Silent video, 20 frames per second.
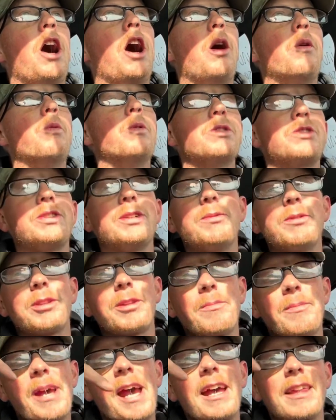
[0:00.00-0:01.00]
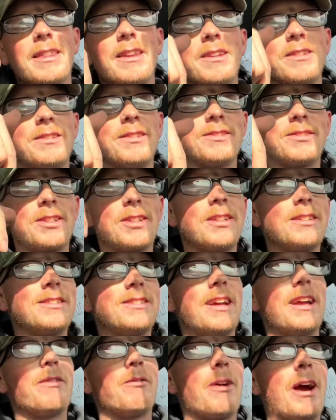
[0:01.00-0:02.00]
We'll see what the math is. It's gonna
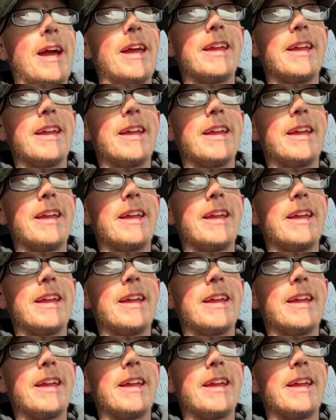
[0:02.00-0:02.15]
say right